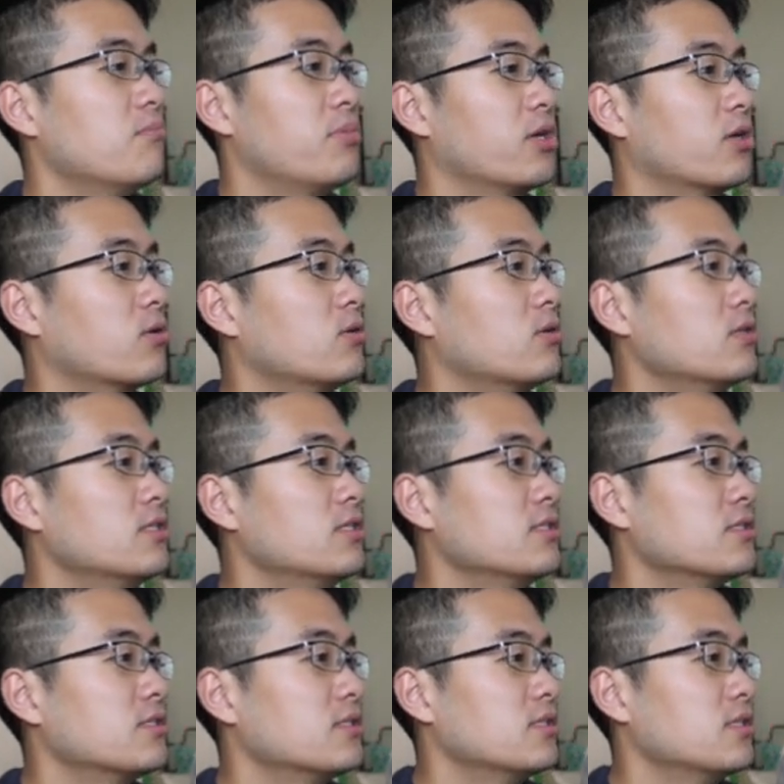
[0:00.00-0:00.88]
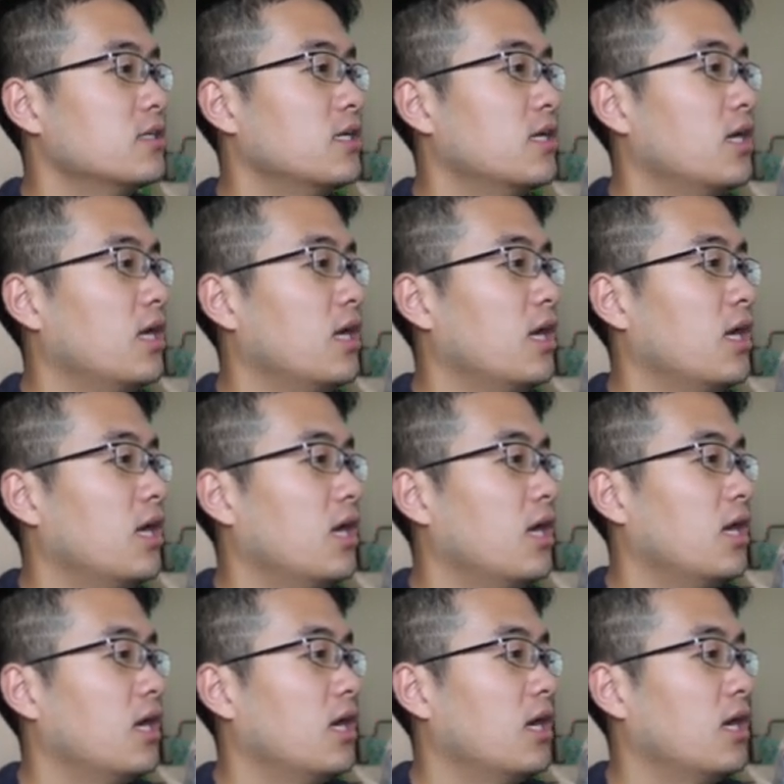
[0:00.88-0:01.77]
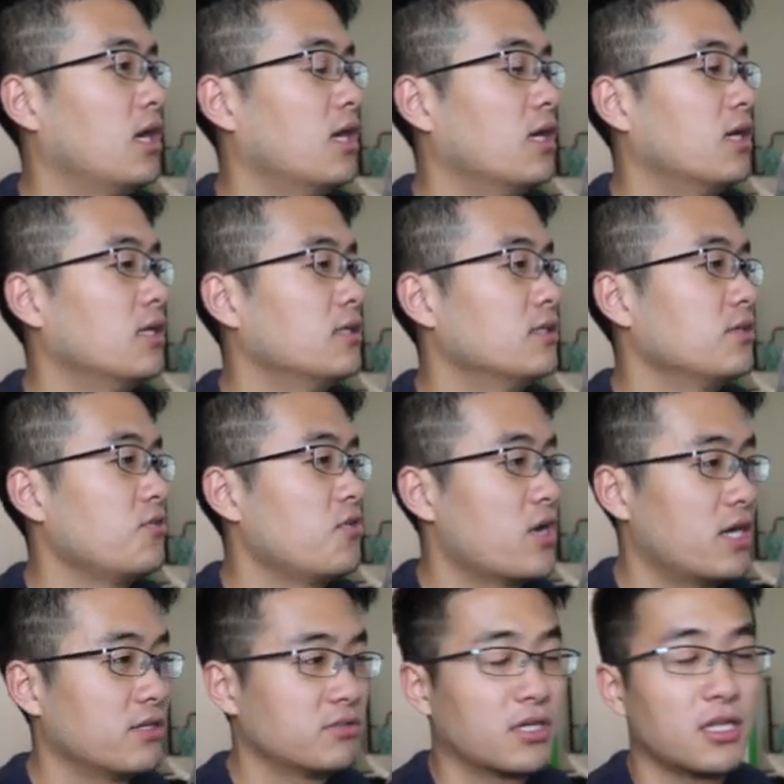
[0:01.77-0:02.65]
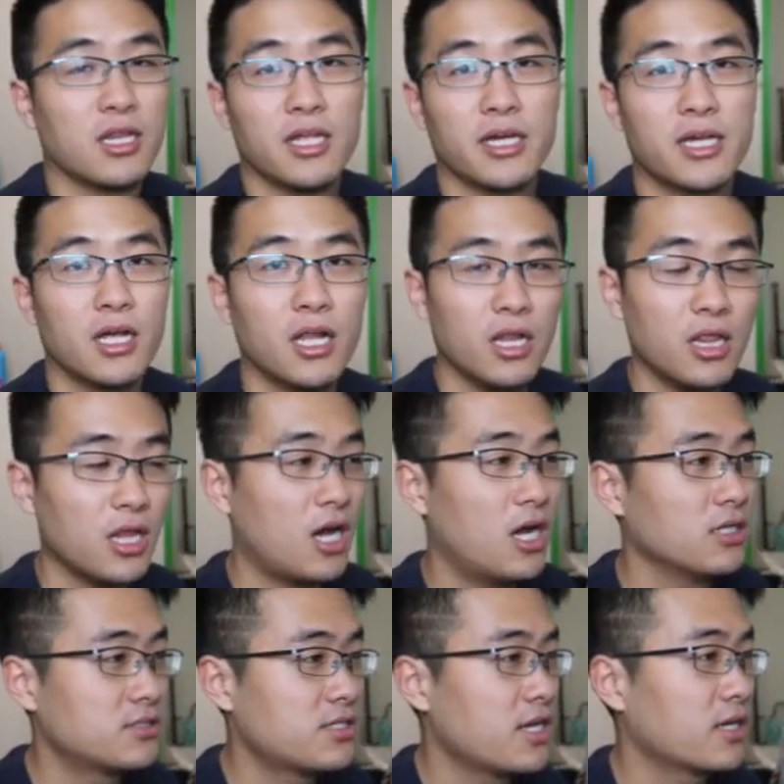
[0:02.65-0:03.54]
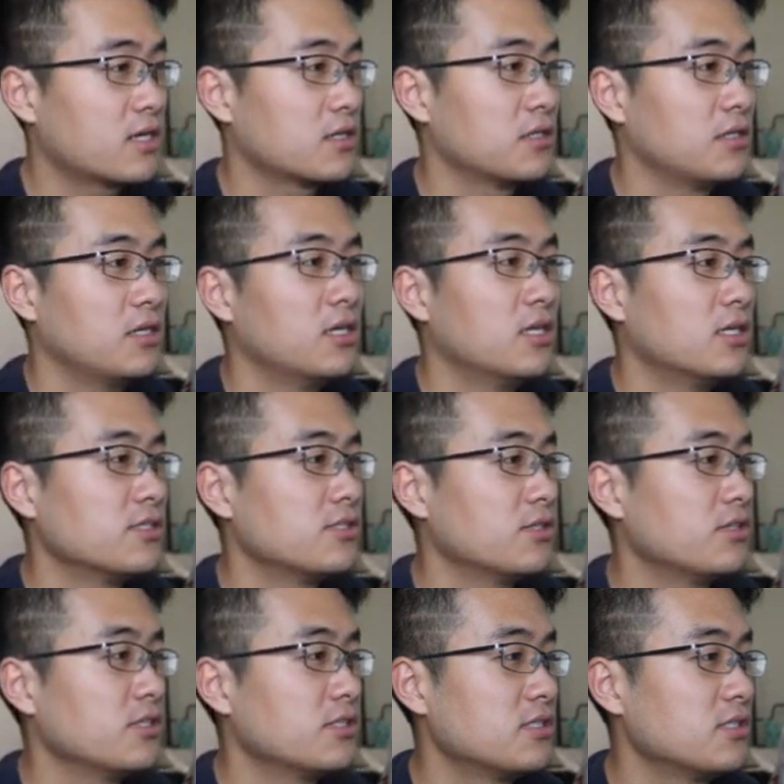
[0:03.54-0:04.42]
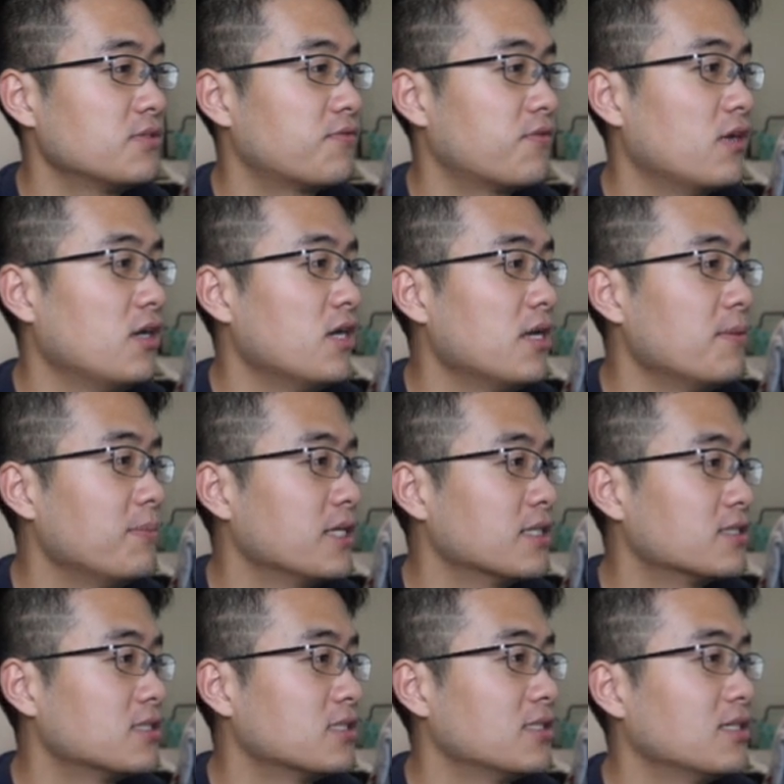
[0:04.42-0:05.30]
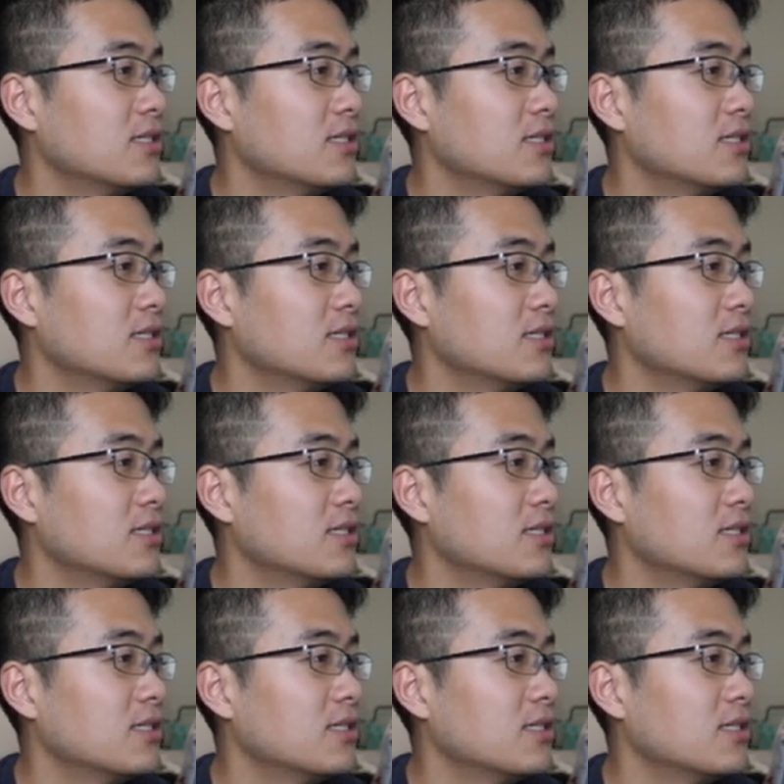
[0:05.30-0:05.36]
Bitcoins, and you have to click allow ticker. So this is for limit.